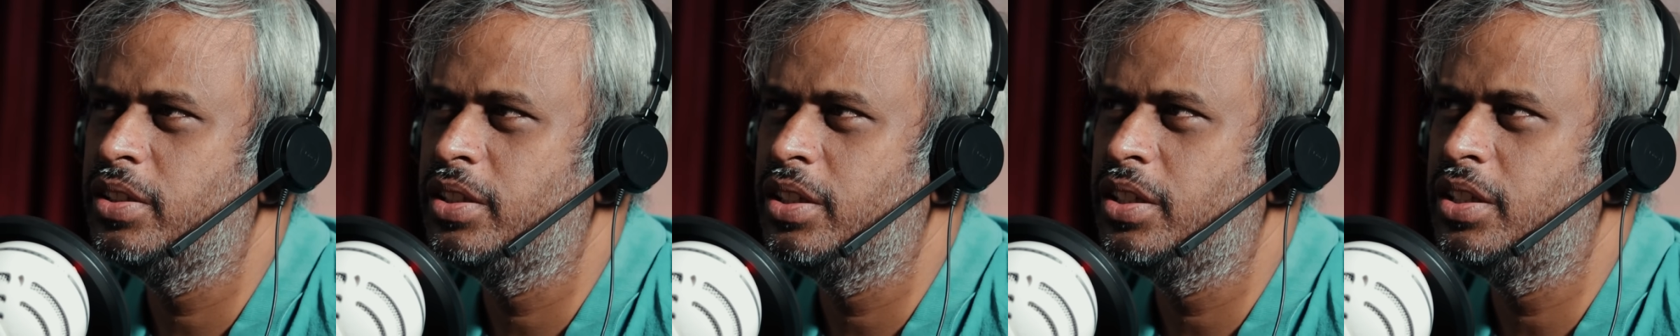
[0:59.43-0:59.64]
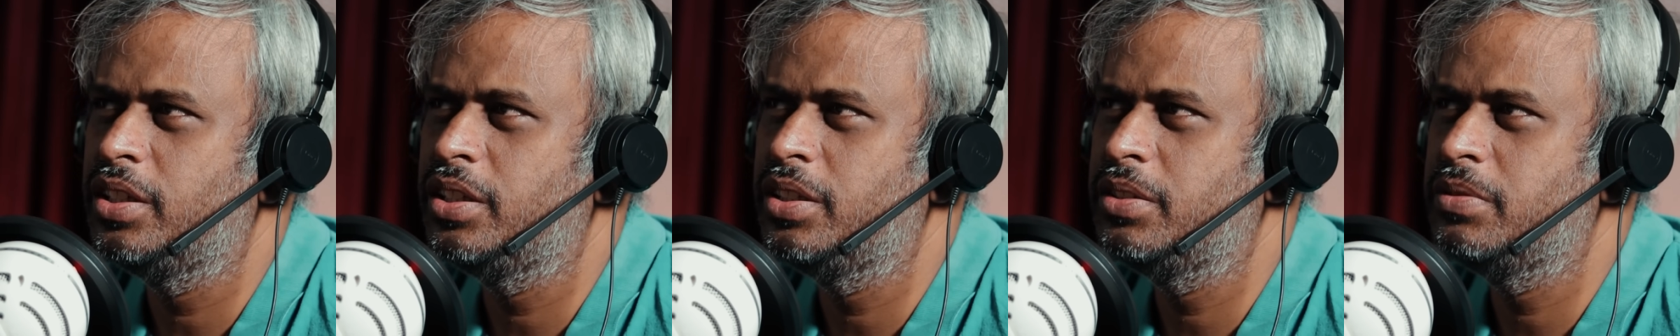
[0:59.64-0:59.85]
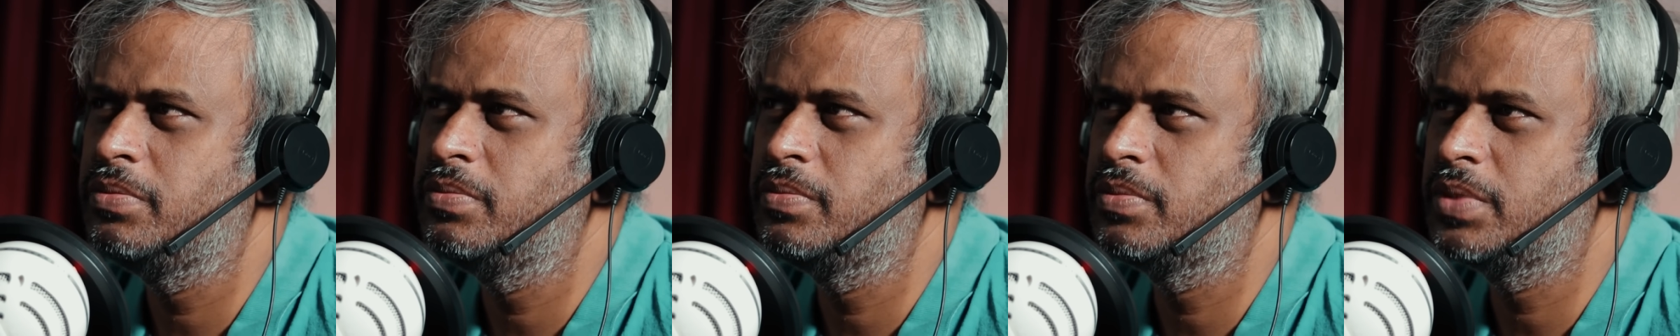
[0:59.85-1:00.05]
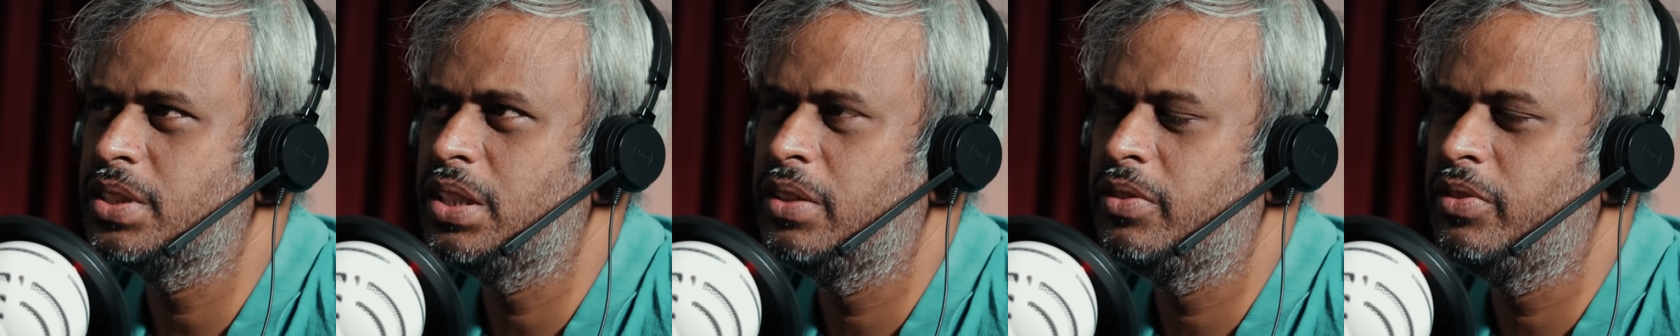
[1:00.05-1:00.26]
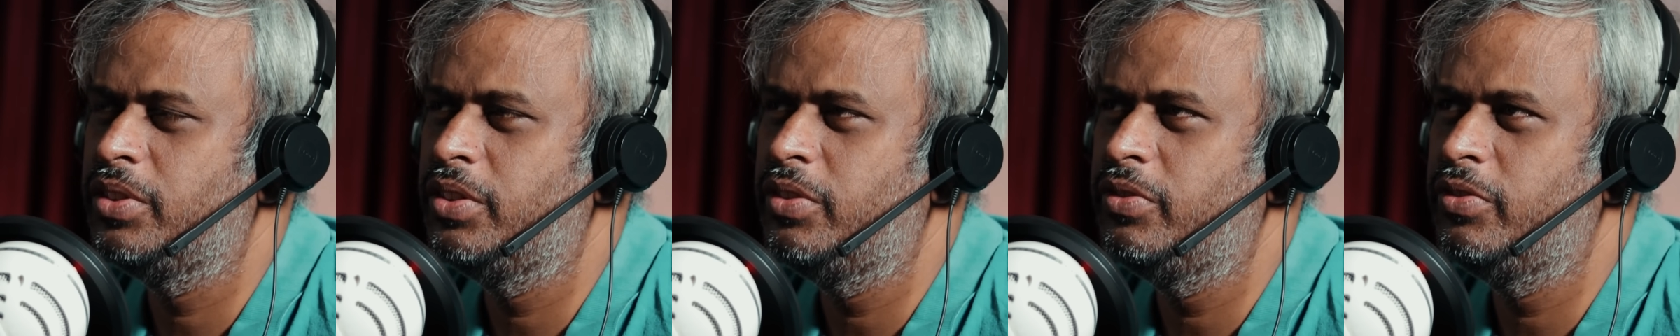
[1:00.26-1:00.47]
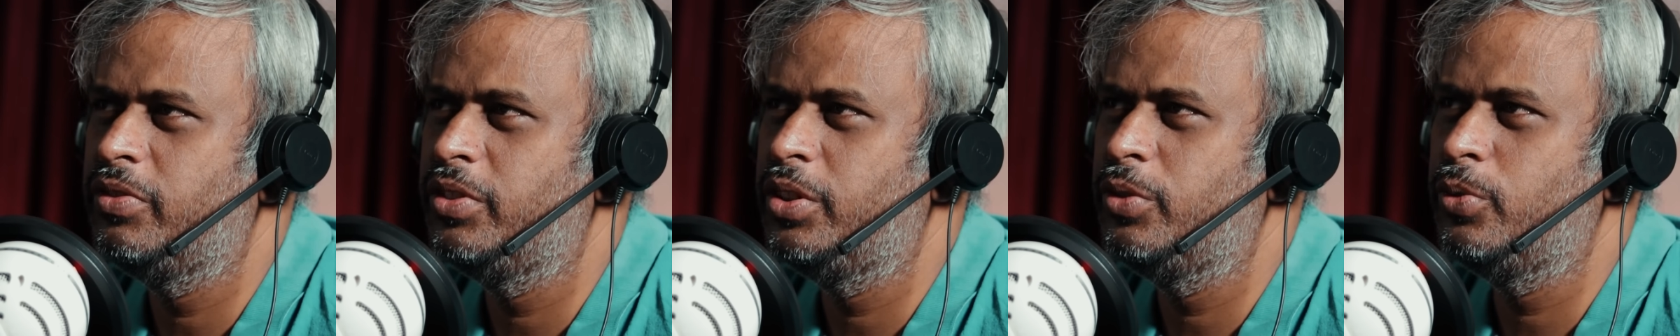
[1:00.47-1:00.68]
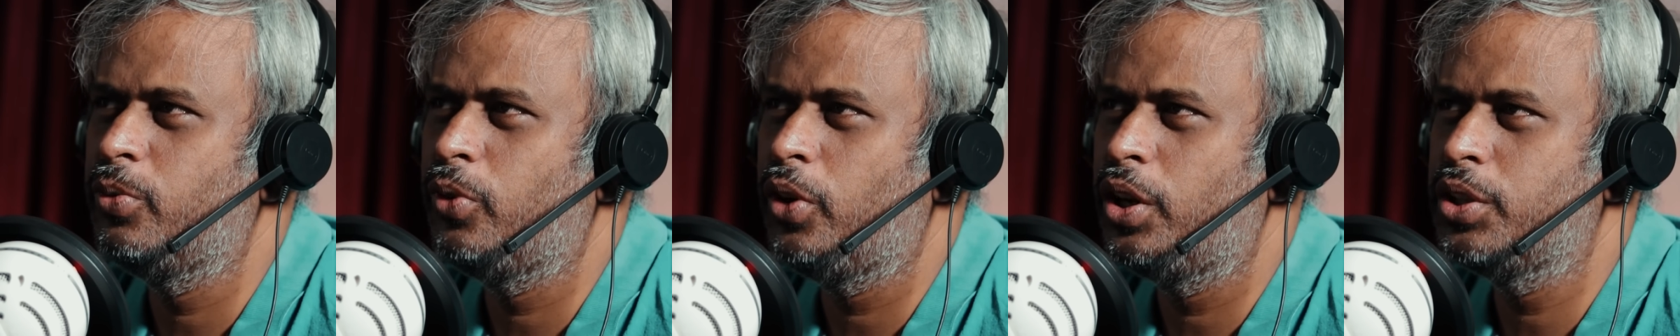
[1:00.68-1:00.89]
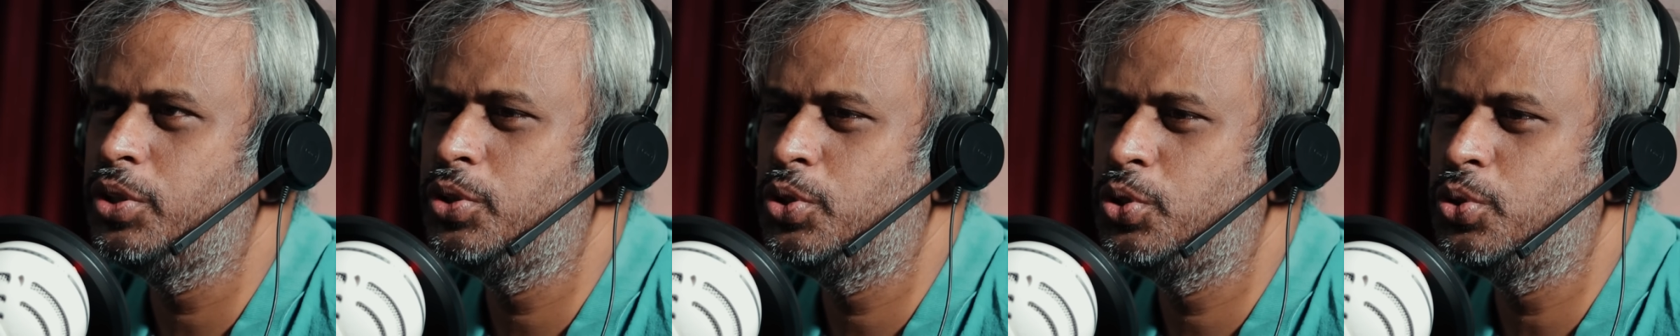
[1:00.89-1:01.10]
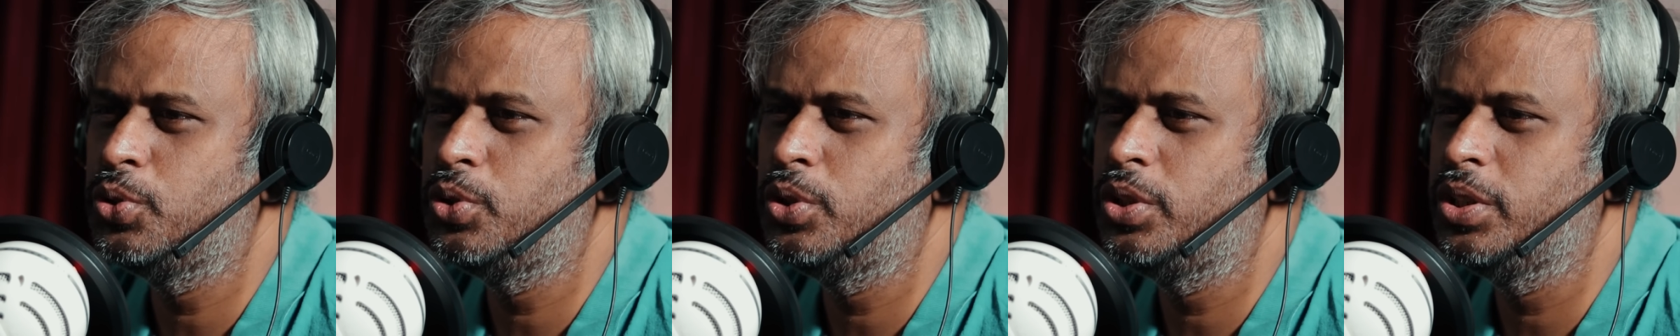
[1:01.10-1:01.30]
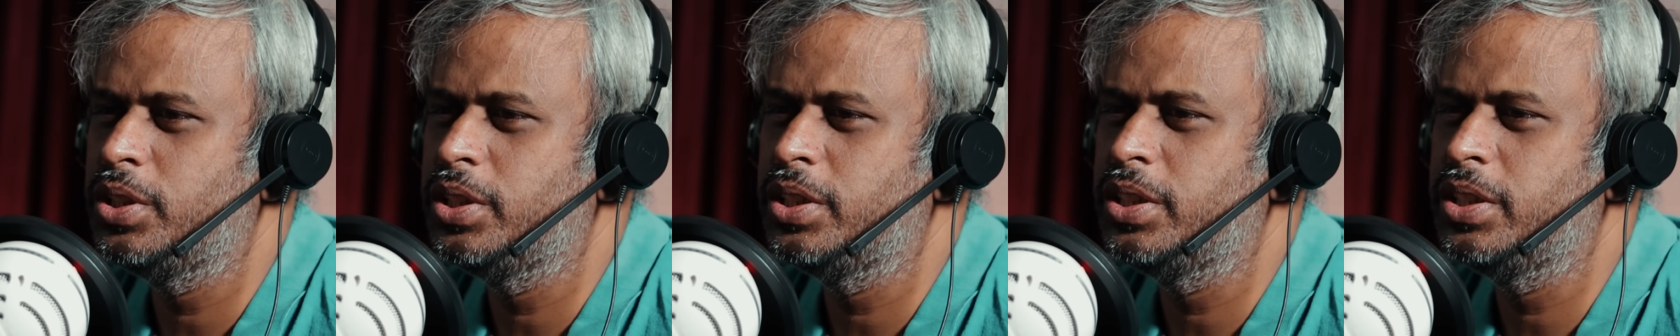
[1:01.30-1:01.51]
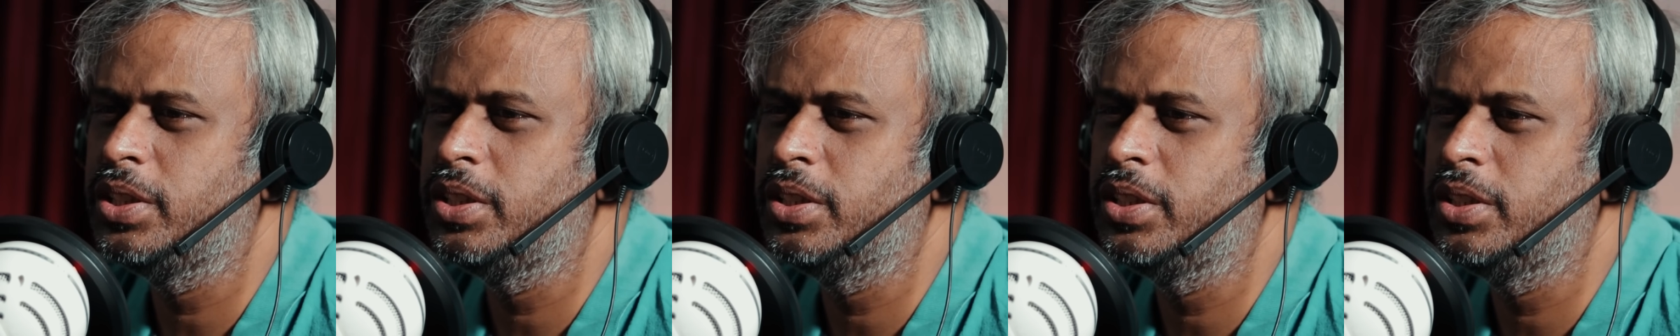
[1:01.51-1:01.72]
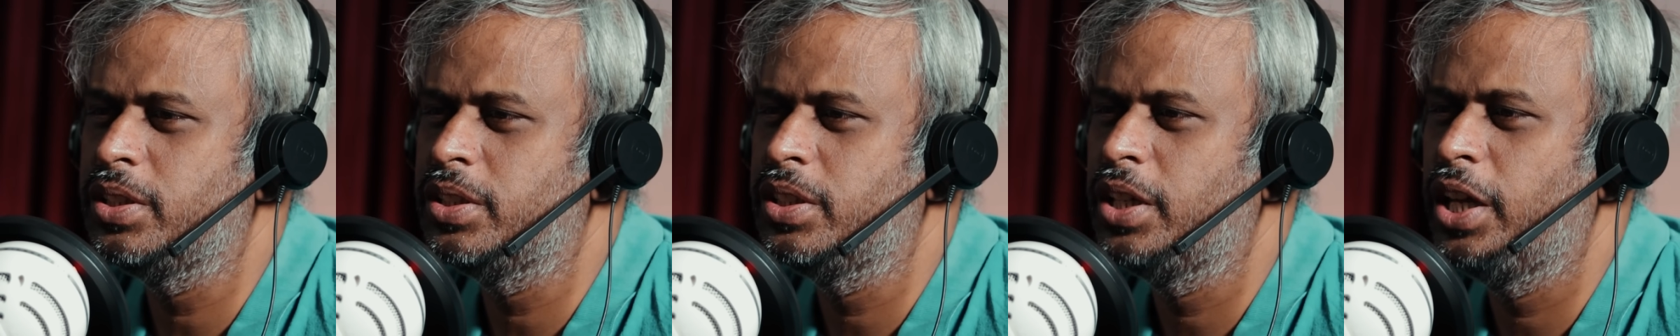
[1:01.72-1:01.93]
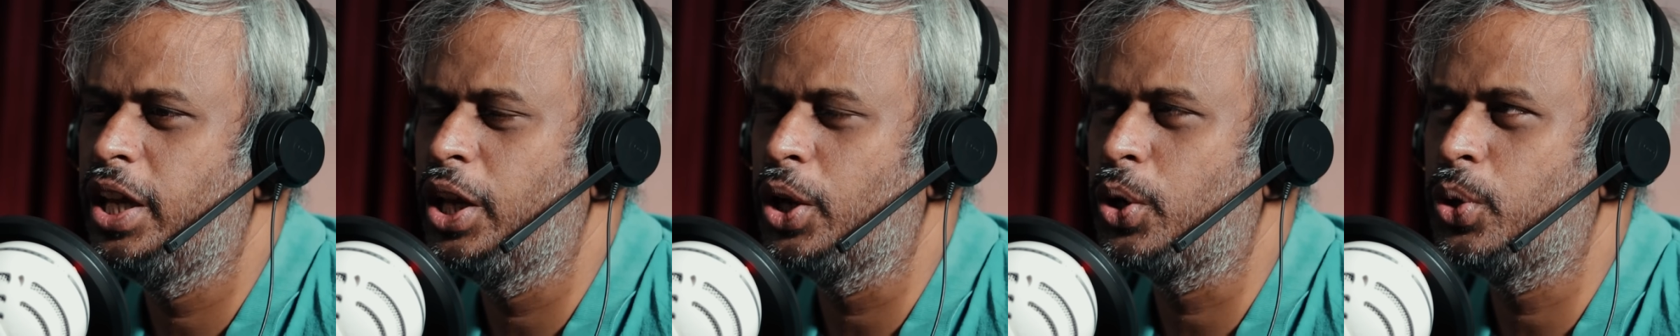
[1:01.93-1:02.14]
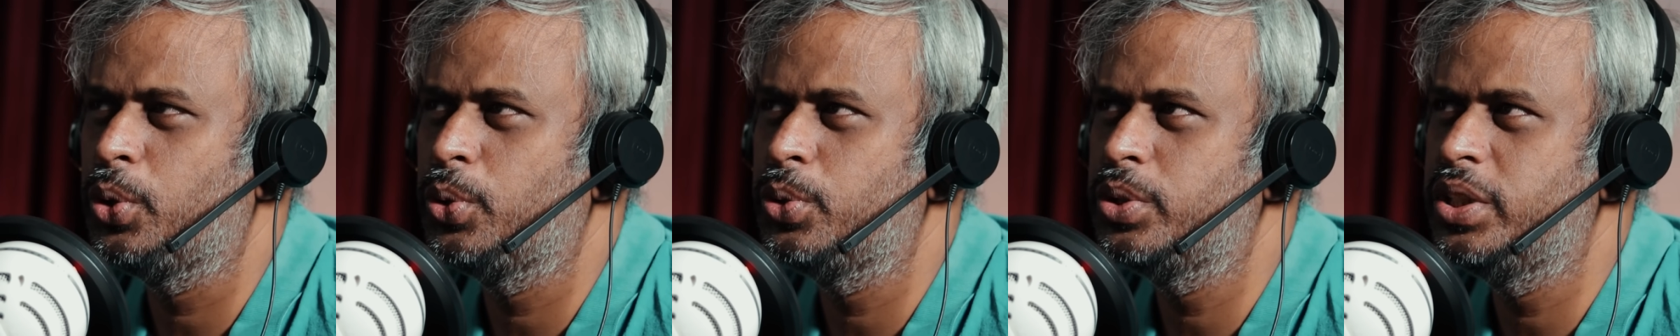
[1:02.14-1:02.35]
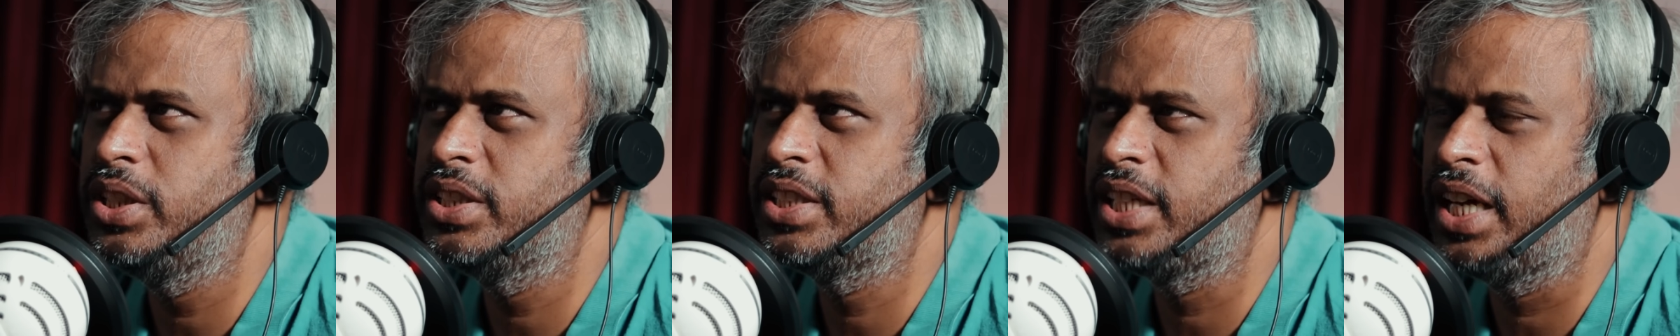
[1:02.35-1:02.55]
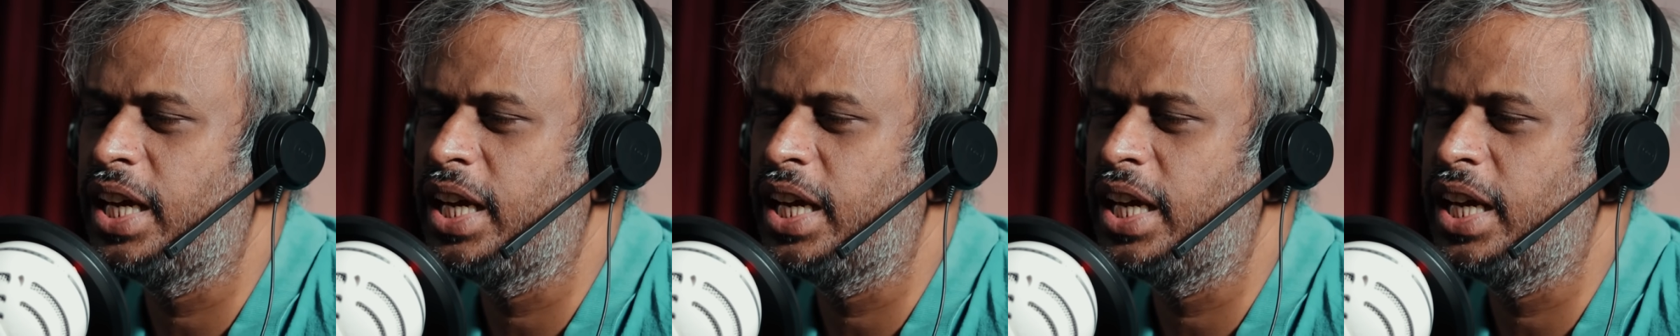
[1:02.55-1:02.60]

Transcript: The voice should echo the